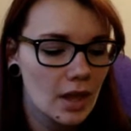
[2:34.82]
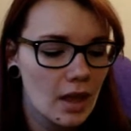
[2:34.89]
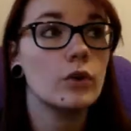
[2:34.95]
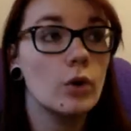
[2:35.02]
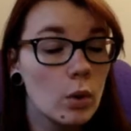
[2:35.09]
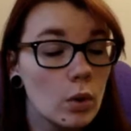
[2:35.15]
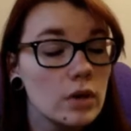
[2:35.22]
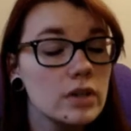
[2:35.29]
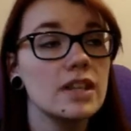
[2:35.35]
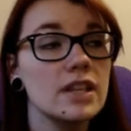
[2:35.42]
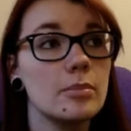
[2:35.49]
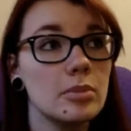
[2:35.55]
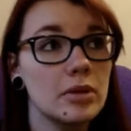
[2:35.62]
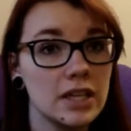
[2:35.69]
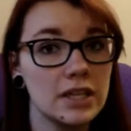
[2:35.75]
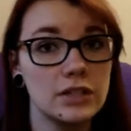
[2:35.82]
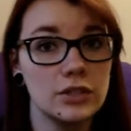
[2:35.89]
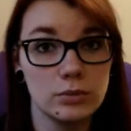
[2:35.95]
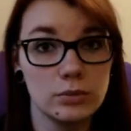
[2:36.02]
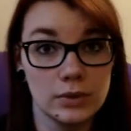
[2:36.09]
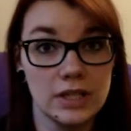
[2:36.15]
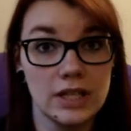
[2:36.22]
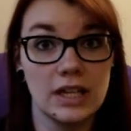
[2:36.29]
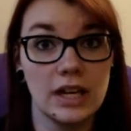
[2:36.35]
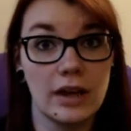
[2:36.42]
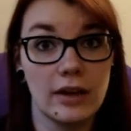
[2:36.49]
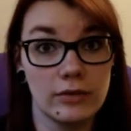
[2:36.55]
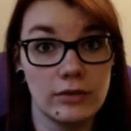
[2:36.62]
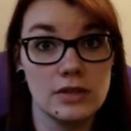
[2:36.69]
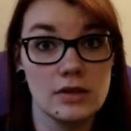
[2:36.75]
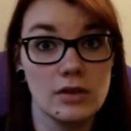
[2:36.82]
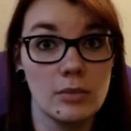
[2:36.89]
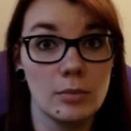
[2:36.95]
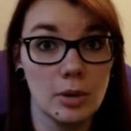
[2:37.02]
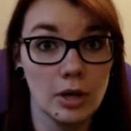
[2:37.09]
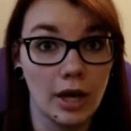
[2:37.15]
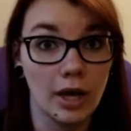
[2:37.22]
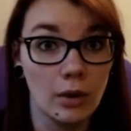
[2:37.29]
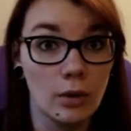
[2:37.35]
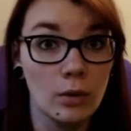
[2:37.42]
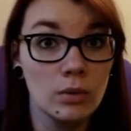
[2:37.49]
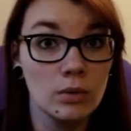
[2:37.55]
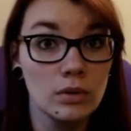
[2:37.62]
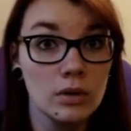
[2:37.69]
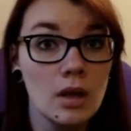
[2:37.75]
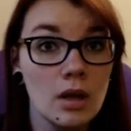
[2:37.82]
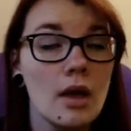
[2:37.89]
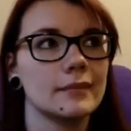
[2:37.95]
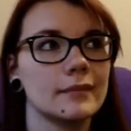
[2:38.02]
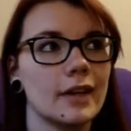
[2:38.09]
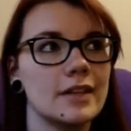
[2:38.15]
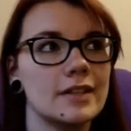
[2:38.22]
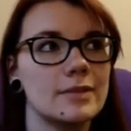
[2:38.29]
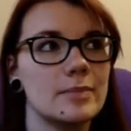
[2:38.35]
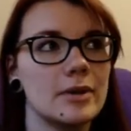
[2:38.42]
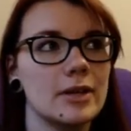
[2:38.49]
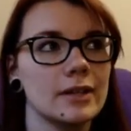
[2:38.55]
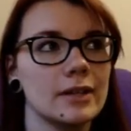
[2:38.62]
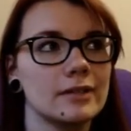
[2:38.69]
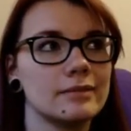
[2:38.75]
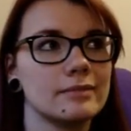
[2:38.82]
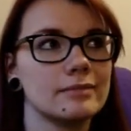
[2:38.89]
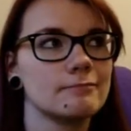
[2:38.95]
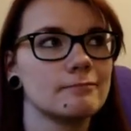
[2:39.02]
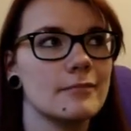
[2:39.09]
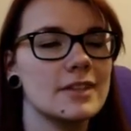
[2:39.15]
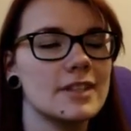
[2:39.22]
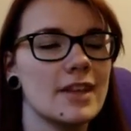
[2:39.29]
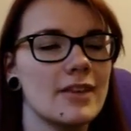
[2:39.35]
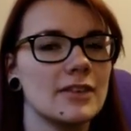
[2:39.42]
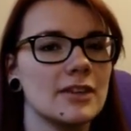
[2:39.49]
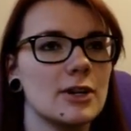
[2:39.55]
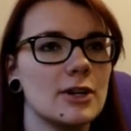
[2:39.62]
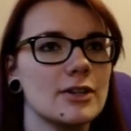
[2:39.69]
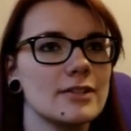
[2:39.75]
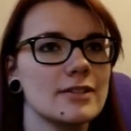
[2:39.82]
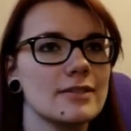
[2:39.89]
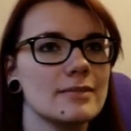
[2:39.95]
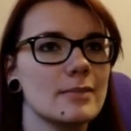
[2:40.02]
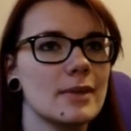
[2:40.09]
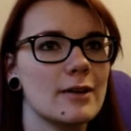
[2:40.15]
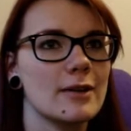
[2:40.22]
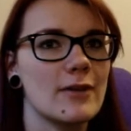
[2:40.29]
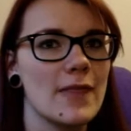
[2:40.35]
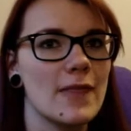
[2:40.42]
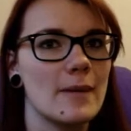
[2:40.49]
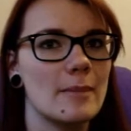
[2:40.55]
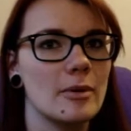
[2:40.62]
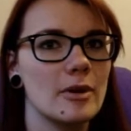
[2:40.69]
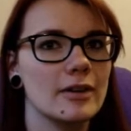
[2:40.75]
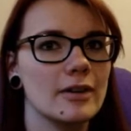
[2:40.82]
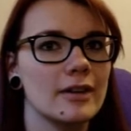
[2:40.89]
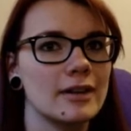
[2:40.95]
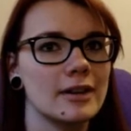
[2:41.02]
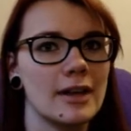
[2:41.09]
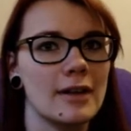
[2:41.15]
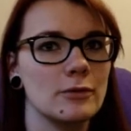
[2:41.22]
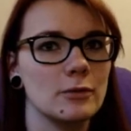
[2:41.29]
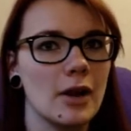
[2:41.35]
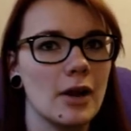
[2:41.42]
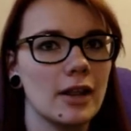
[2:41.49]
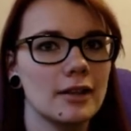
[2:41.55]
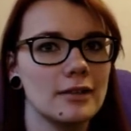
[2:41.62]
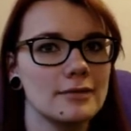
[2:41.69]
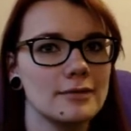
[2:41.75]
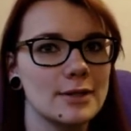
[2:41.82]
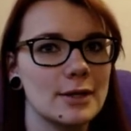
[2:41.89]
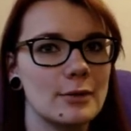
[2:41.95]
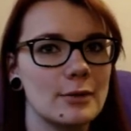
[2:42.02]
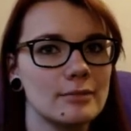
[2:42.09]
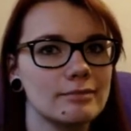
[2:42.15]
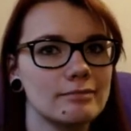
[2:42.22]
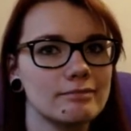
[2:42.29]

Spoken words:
Of course, I plan to read every single book I own. It's been 7 years that I've had that book, and I haven't read it, so.